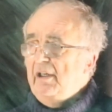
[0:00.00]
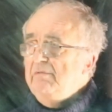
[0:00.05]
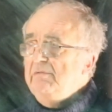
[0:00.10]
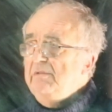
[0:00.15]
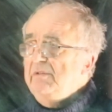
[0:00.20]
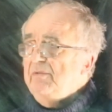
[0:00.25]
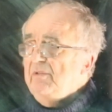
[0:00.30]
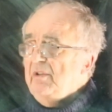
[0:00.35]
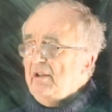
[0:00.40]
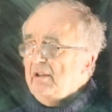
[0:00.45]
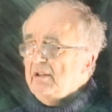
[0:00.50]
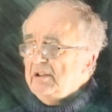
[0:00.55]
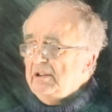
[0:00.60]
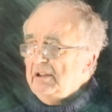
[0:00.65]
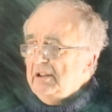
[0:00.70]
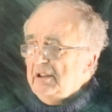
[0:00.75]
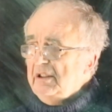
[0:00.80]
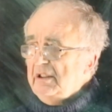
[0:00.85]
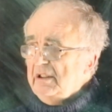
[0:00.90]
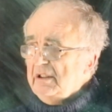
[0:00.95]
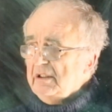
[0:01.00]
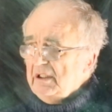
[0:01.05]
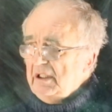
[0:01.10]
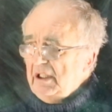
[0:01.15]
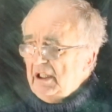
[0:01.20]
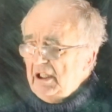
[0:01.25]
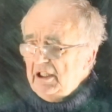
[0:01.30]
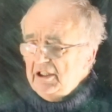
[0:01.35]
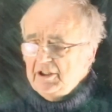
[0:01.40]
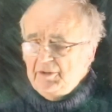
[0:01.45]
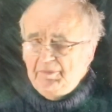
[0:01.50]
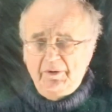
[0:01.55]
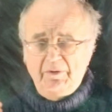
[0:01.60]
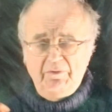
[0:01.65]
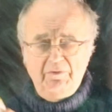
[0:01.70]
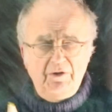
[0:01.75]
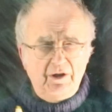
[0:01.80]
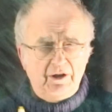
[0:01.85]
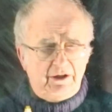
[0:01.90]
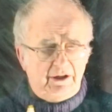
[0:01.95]
We've got cars per
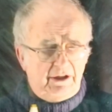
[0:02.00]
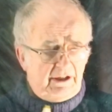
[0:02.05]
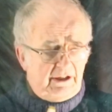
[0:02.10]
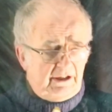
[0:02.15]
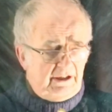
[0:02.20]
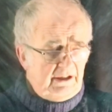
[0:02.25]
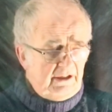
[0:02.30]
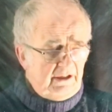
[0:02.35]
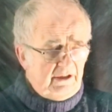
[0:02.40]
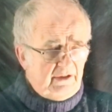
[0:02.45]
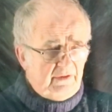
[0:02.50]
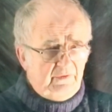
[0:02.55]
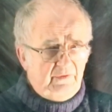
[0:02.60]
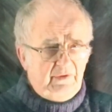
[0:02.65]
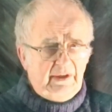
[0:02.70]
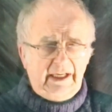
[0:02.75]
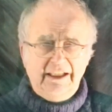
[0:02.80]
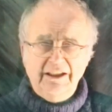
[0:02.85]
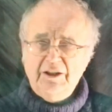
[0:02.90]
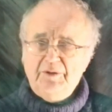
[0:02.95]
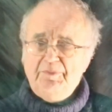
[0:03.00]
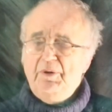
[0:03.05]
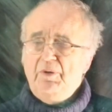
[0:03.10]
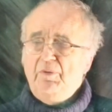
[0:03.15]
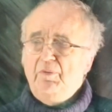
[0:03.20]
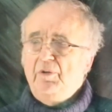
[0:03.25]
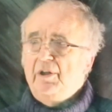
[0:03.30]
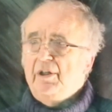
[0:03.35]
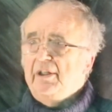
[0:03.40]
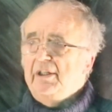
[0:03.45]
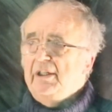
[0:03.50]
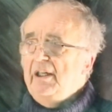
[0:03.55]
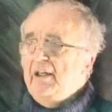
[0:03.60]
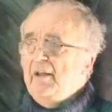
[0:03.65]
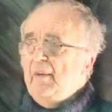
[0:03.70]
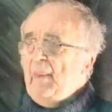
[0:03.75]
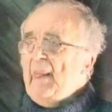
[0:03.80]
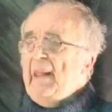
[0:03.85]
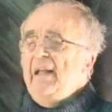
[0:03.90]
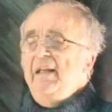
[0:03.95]
worker, vans per
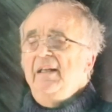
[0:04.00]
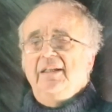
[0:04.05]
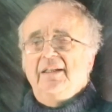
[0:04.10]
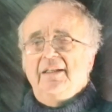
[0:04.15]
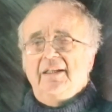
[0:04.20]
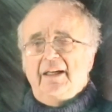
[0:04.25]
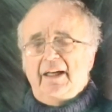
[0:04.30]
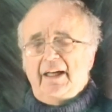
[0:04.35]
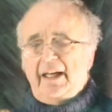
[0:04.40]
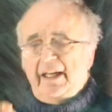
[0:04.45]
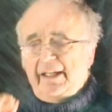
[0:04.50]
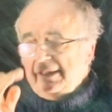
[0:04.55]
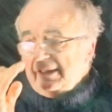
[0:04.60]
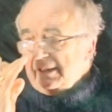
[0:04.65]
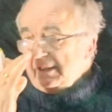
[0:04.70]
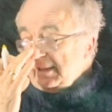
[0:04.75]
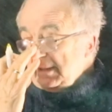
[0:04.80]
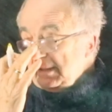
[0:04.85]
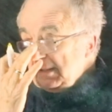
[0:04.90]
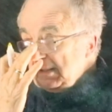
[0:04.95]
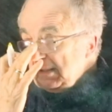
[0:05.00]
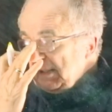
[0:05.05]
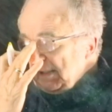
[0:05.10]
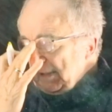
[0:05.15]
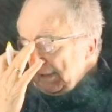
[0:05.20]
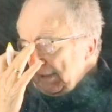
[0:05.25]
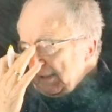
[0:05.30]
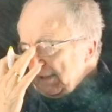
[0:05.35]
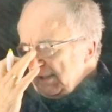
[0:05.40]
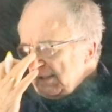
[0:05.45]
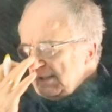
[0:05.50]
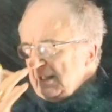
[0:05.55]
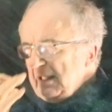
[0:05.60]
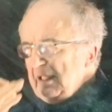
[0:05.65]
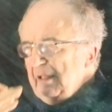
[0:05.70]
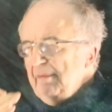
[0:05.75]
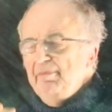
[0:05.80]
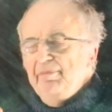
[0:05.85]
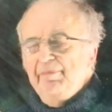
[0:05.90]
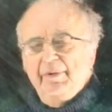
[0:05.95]
worker, and a
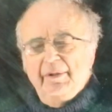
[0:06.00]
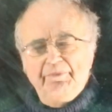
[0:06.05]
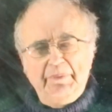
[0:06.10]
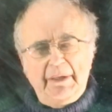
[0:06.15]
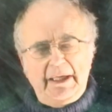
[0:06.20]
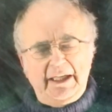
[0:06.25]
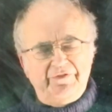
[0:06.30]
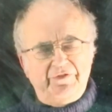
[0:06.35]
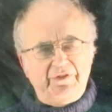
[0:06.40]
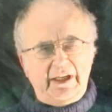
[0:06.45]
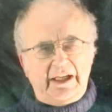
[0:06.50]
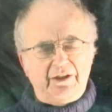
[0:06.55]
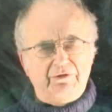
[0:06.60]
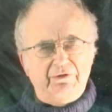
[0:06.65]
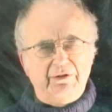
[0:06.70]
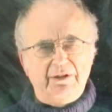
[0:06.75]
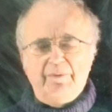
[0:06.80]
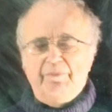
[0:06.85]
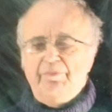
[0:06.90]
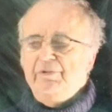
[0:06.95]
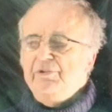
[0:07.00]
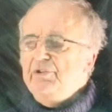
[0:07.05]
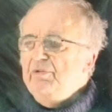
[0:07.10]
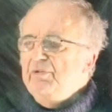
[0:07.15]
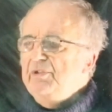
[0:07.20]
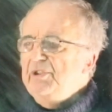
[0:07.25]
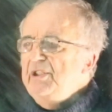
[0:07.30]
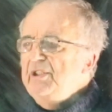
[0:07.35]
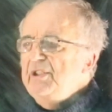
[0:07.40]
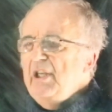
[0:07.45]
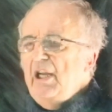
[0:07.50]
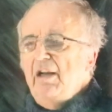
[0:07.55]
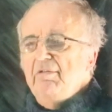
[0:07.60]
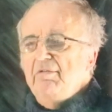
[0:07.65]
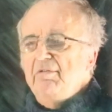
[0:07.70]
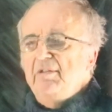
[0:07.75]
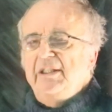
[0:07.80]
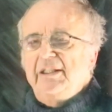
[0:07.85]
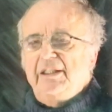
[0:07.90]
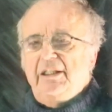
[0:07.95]
factory that produces
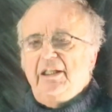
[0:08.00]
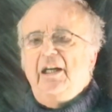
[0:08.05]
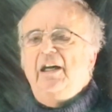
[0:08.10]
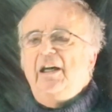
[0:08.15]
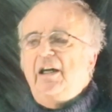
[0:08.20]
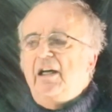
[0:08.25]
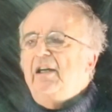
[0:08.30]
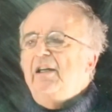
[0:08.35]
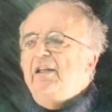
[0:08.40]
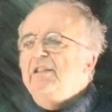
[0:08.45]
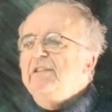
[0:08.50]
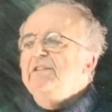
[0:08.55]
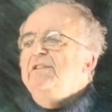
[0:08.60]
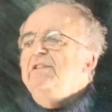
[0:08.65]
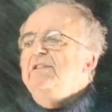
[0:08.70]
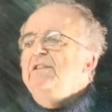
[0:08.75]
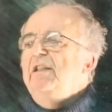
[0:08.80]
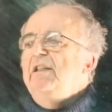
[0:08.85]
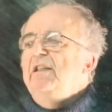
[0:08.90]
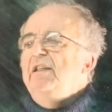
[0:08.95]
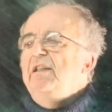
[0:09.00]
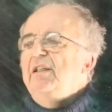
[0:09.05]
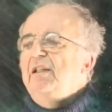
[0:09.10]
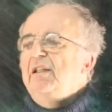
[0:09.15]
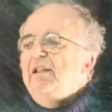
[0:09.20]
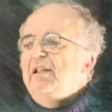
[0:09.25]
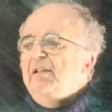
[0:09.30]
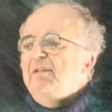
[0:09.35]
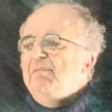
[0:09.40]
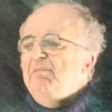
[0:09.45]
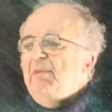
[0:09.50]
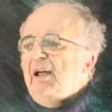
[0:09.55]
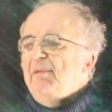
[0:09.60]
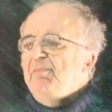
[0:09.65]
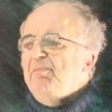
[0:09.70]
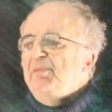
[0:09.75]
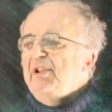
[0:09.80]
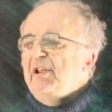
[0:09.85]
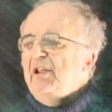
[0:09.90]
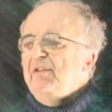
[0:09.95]
only cars
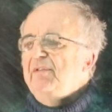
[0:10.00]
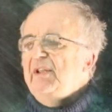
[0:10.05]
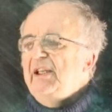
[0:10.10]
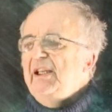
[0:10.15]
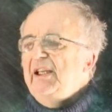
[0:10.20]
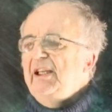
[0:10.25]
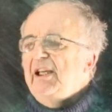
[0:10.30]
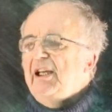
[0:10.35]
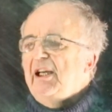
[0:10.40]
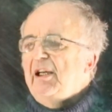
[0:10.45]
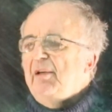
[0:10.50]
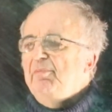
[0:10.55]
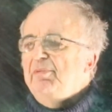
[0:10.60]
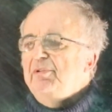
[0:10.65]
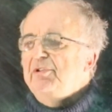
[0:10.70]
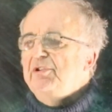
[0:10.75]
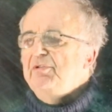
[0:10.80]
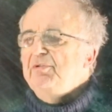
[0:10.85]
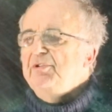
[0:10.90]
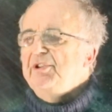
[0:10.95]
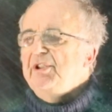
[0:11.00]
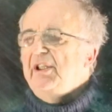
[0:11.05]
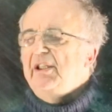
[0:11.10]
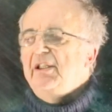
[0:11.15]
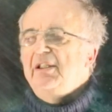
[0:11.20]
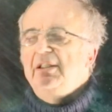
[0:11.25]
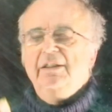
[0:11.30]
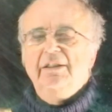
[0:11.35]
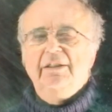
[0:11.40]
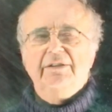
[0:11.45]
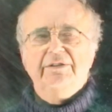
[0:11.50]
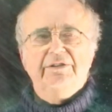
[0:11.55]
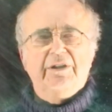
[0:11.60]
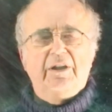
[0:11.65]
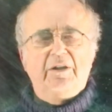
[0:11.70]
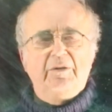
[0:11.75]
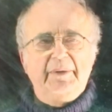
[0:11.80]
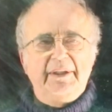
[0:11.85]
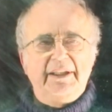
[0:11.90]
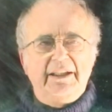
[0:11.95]
might be over here, producing
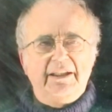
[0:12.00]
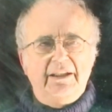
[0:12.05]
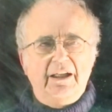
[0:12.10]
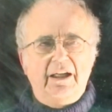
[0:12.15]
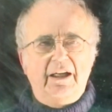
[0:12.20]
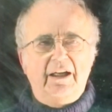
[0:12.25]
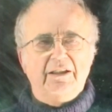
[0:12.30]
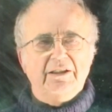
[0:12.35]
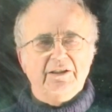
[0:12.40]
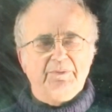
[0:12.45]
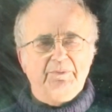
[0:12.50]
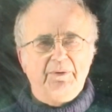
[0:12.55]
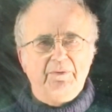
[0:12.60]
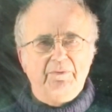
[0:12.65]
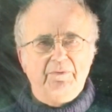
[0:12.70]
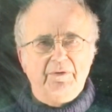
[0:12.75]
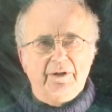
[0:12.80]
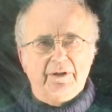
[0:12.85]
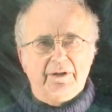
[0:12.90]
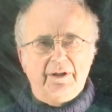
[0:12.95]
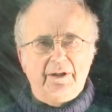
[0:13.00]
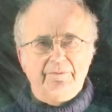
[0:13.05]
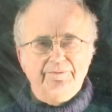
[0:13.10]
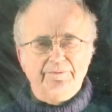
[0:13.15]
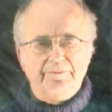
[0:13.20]
so many cars per worker.